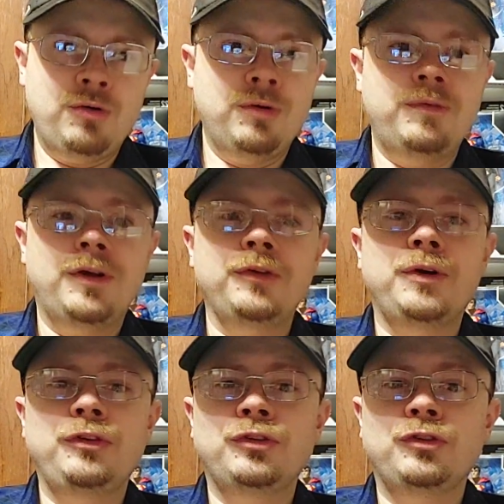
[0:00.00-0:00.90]
With all the
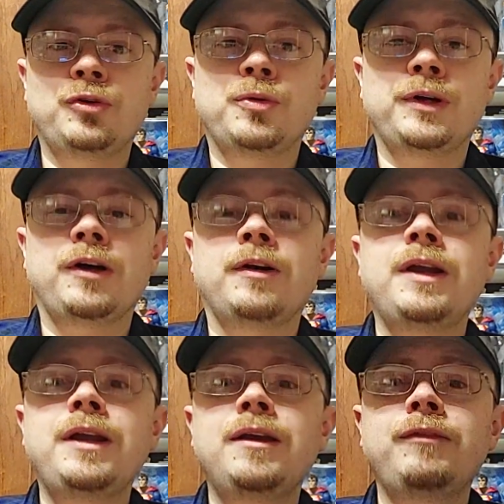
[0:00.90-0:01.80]
craziness going on,
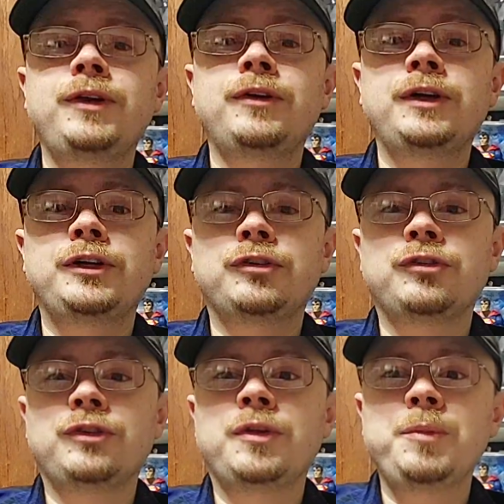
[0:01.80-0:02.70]
if you're
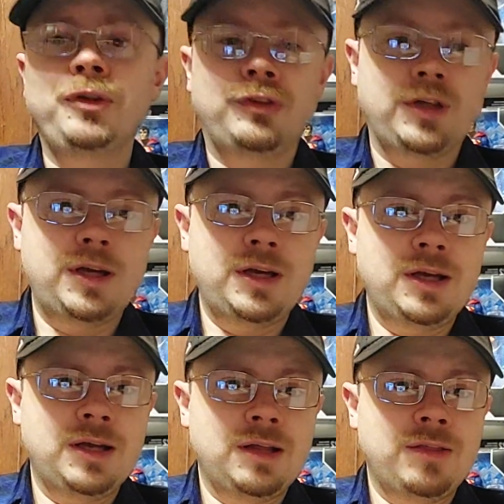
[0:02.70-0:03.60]
interested in the music
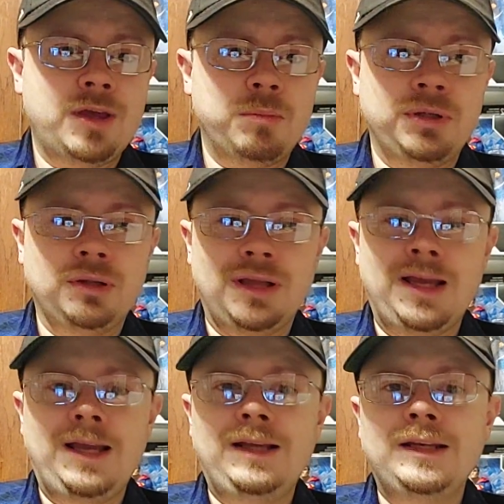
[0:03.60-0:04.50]
that
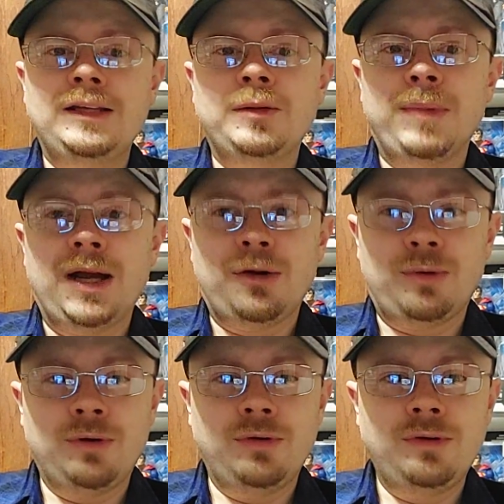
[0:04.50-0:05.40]
played in the
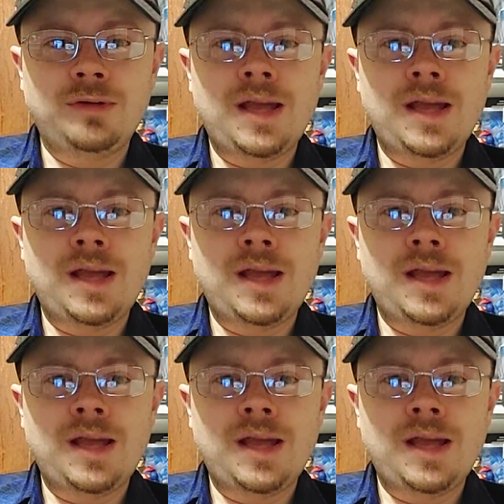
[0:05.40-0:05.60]
background,